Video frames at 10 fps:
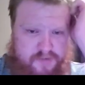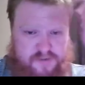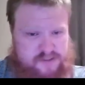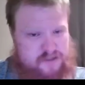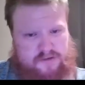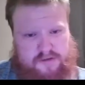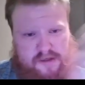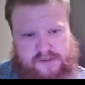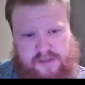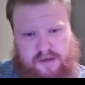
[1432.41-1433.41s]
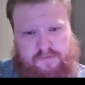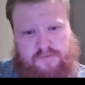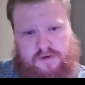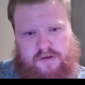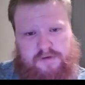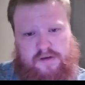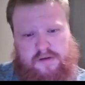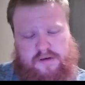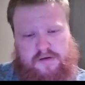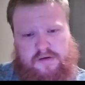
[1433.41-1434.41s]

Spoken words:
We just did it in the last game when I played London.